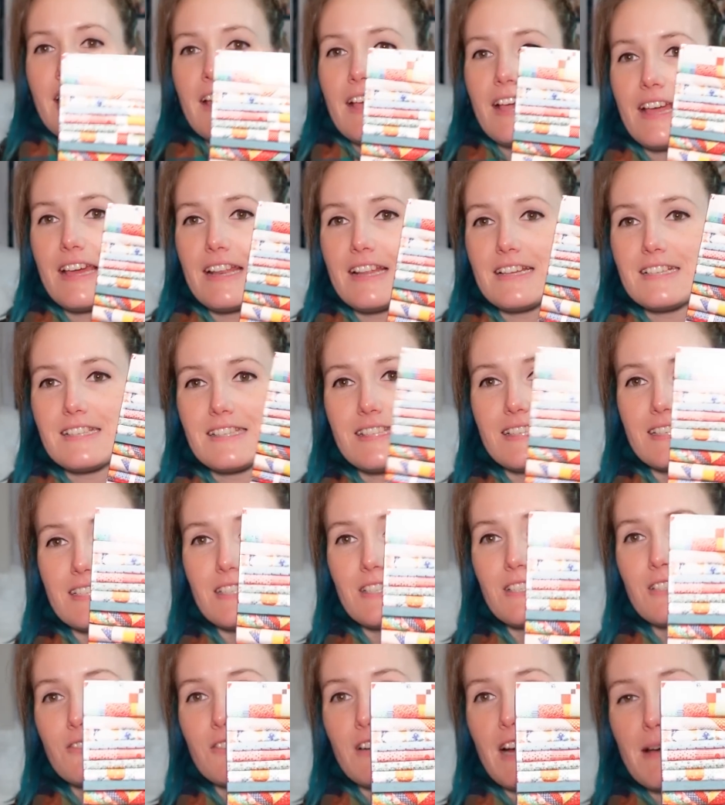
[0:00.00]
It is the
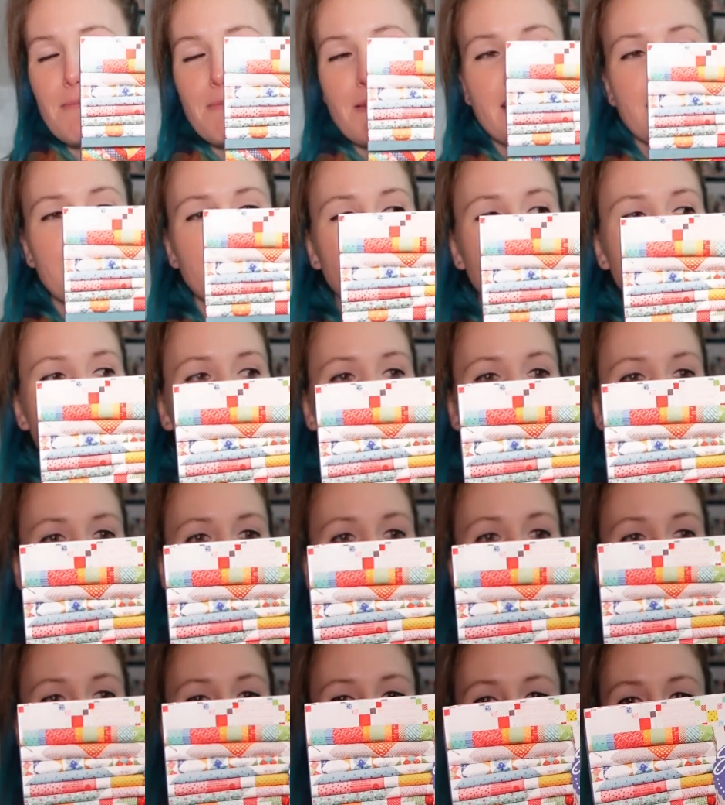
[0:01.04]
Scrappiness is
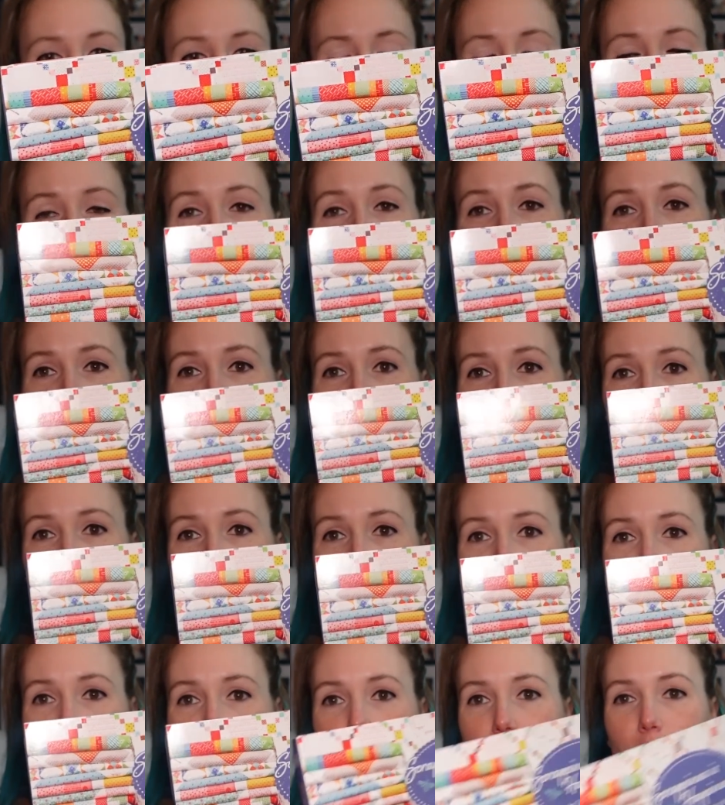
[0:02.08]
Happiness. She is a big
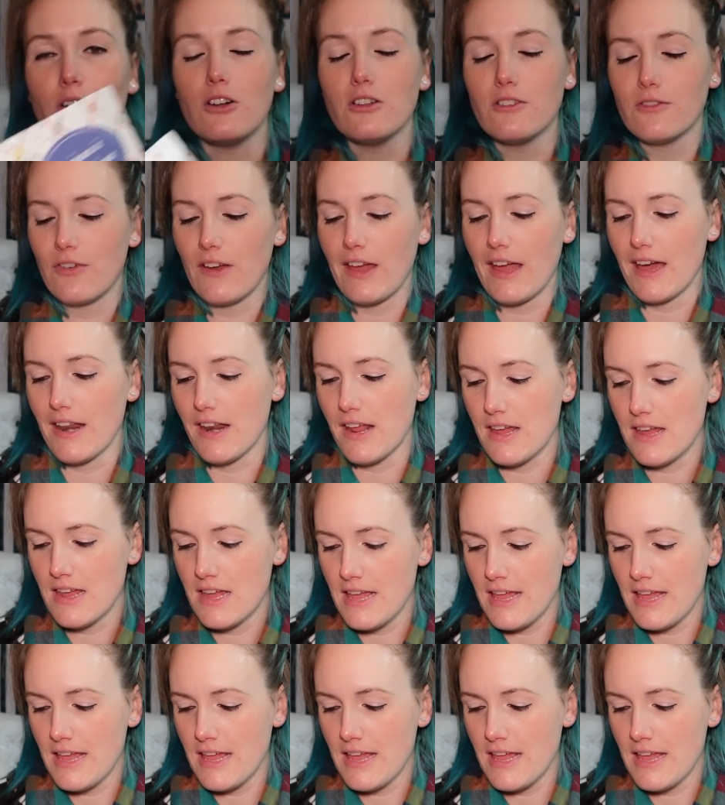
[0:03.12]
Lori Holt fan,